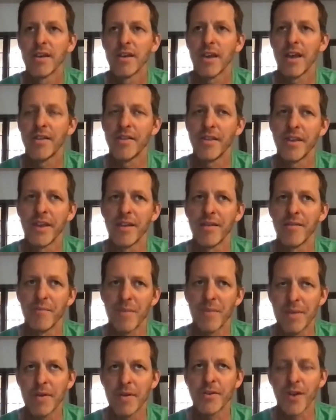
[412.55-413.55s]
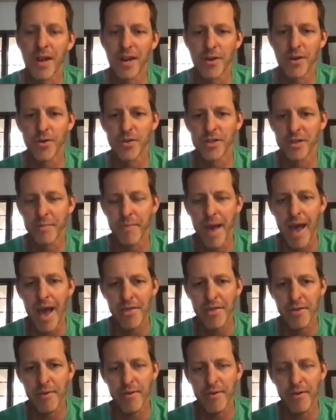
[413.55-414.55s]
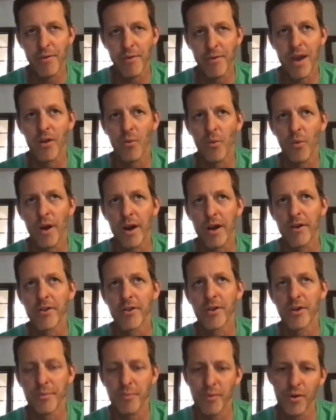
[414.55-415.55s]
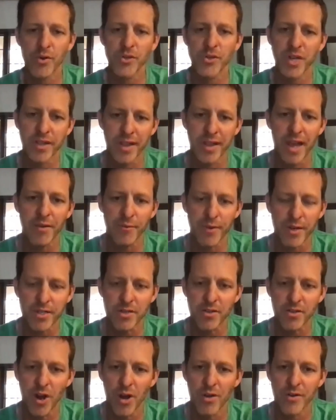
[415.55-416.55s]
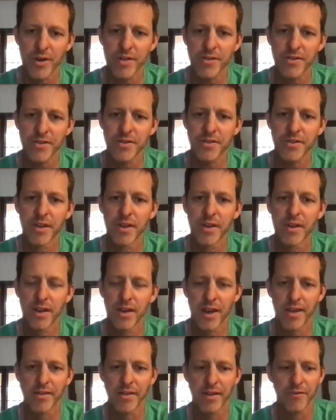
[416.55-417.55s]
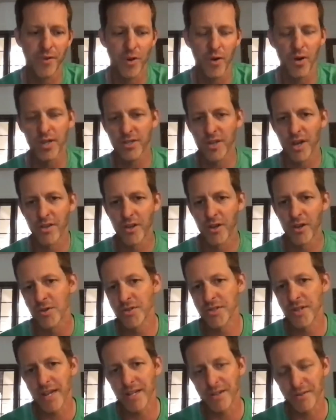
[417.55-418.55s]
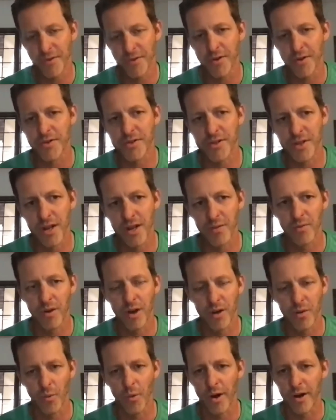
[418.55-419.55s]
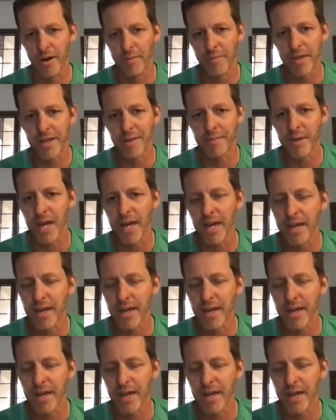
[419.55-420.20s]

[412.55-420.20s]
And then maybe try to do some math around where you're approaching that risk tolerance, and then focus on those states first on where to be compliant.